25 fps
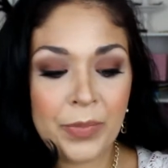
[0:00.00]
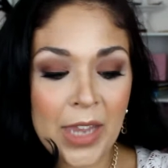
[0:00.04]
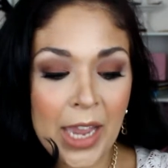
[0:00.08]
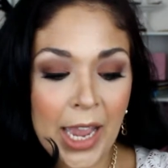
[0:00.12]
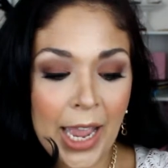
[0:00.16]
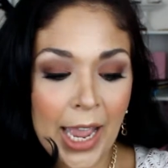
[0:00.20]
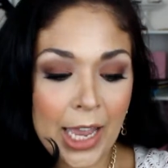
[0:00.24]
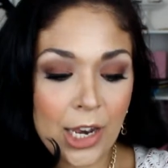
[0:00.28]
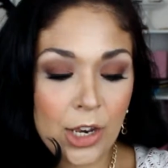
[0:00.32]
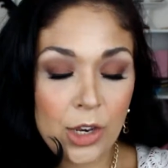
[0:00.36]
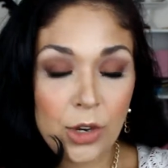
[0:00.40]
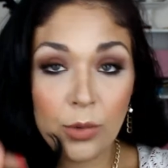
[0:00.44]

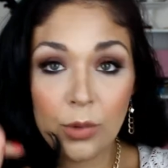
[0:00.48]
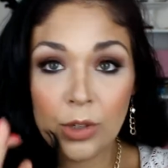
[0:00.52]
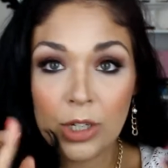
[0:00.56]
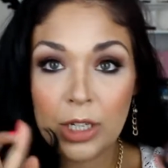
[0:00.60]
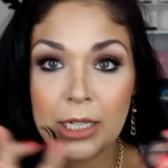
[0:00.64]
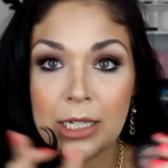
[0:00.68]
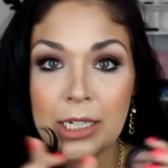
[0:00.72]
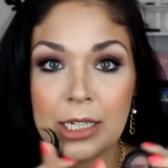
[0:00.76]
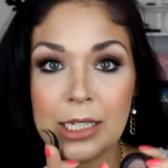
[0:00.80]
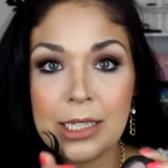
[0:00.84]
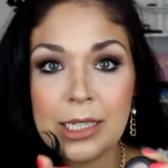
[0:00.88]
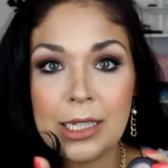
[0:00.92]
and you can
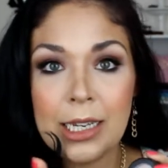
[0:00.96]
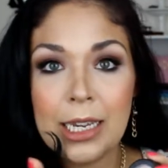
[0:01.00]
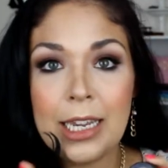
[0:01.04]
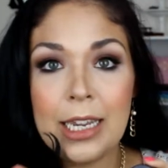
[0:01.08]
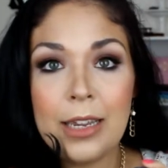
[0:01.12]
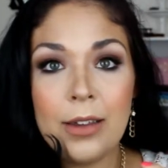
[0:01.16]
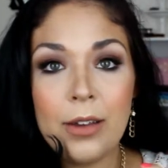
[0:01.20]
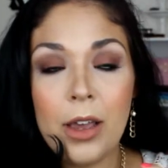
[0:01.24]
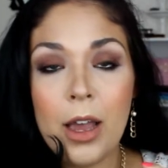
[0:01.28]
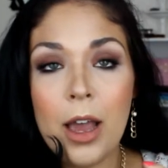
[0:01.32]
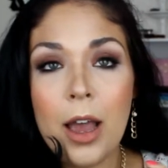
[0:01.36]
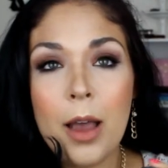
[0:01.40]
just,
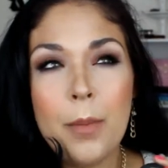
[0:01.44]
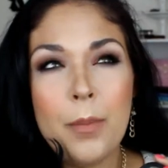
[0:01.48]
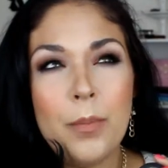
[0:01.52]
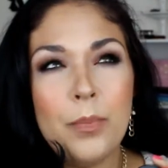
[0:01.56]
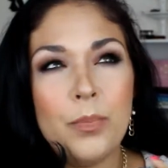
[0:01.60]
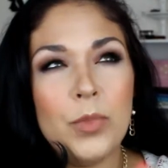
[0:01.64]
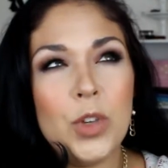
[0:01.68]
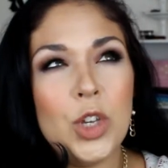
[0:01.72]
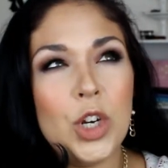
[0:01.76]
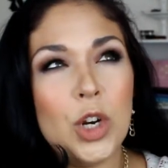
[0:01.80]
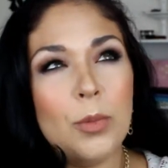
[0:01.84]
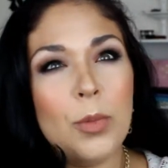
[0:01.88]
um,
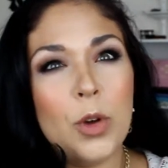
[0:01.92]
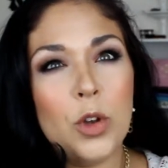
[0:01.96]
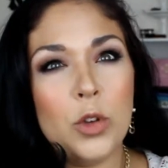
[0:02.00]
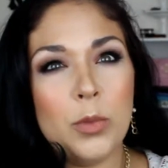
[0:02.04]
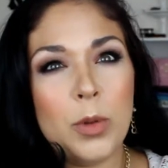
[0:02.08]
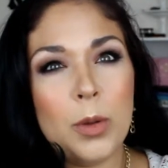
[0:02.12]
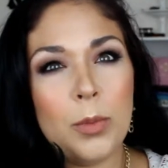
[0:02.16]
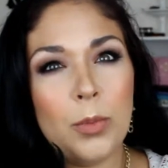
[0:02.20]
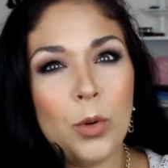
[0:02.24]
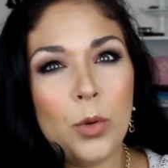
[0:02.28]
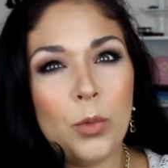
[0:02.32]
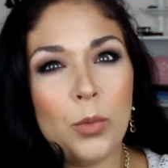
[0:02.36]
you know, most
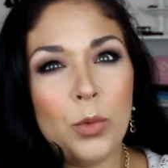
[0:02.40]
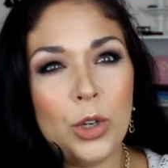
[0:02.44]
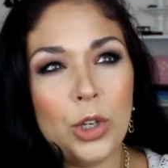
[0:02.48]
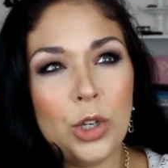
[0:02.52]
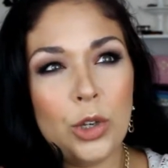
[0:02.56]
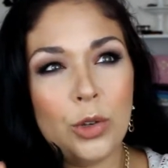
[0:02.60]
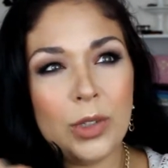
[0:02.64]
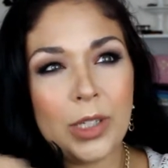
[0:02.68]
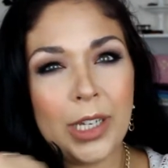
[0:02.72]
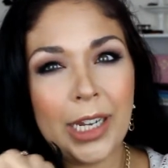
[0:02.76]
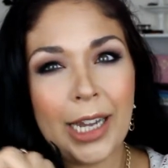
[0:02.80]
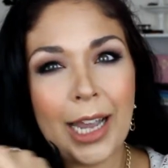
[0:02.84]
people will
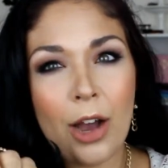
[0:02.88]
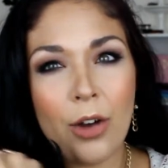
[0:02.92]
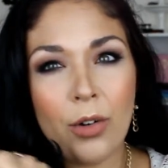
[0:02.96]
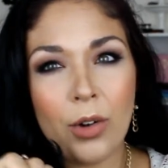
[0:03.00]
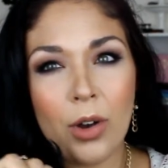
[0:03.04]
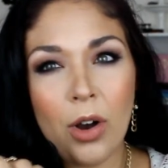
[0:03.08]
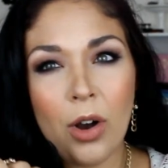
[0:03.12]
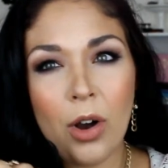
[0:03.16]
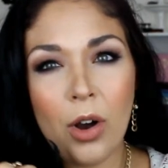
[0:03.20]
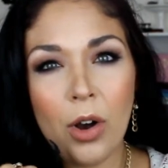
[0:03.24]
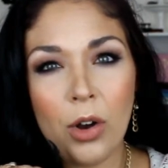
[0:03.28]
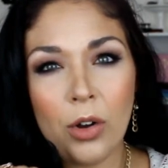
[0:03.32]
use like
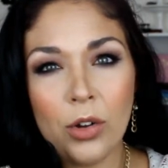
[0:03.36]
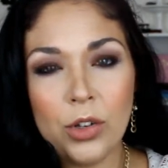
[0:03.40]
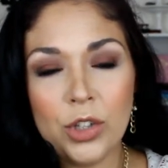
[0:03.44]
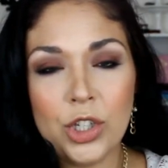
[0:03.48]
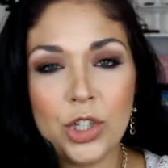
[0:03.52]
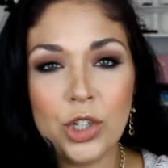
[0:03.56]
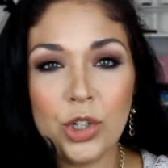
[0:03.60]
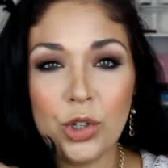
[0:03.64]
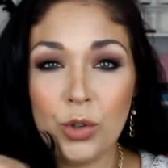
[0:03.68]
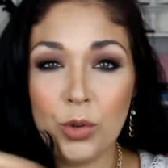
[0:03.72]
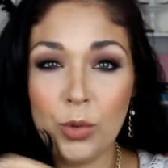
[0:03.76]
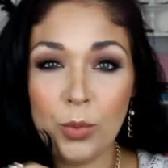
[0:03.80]
alcohol
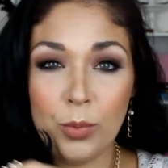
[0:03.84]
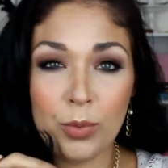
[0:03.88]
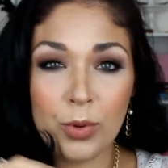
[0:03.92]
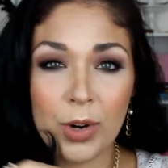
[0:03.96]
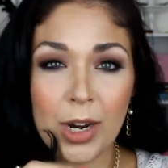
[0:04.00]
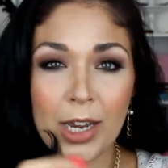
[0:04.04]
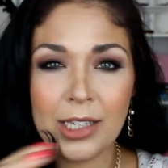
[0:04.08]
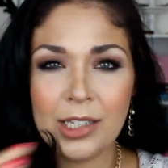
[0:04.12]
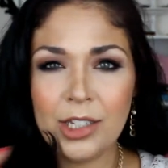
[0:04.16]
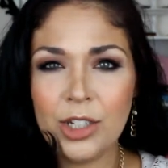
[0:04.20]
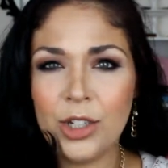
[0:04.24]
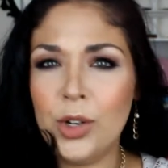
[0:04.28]
to
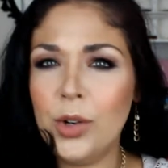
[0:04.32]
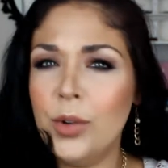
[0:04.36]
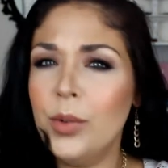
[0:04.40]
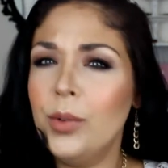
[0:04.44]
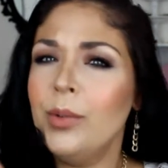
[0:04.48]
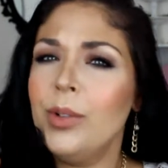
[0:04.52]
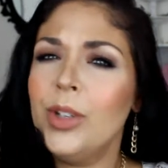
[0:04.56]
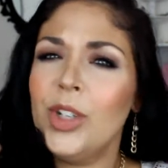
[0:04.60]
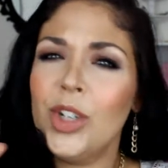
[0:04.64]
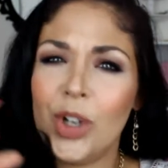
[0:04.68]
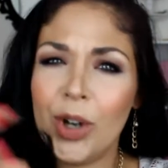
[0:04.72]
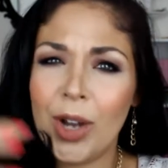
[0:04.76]
press, you know,
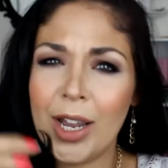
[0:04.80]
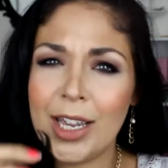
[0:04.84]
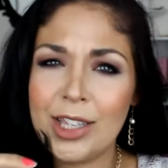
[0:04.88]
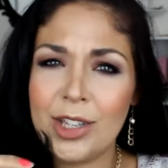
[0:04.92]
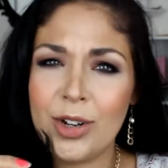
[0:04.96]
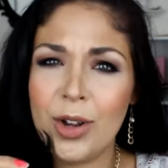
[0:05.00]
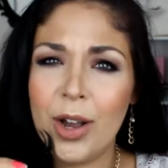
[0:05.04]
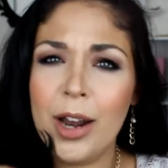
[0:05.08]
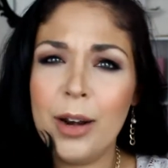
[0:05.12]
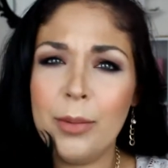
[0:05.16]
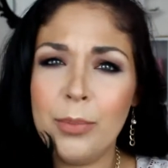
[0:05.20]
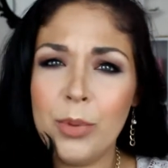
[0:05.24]
you know guys know
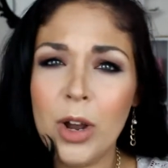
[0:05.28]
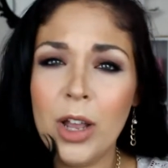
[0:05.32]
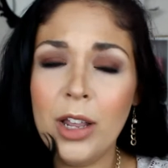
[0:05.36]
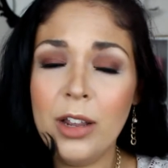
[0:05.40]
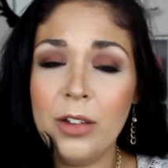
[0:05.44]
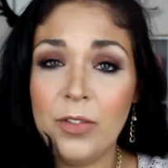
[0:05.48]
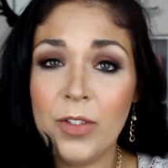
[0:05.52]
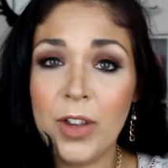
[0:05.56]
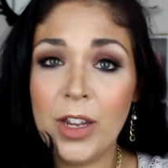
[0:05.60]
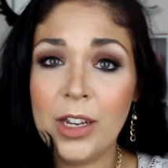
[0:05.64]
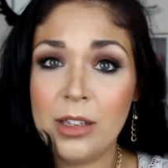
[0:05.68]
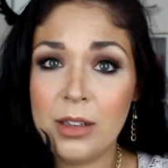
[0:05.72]
how to probably
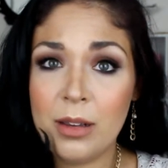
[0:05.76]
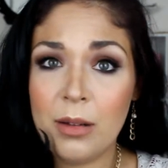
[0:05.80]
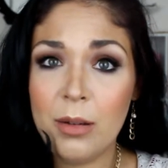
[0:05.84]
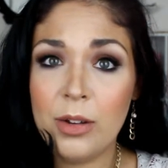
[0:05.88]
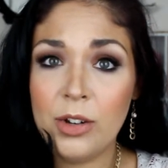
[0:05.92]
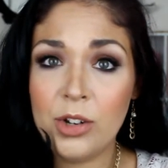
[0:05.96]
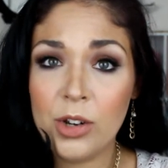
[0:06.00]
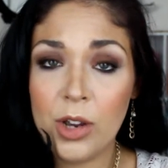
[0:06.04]
fix a,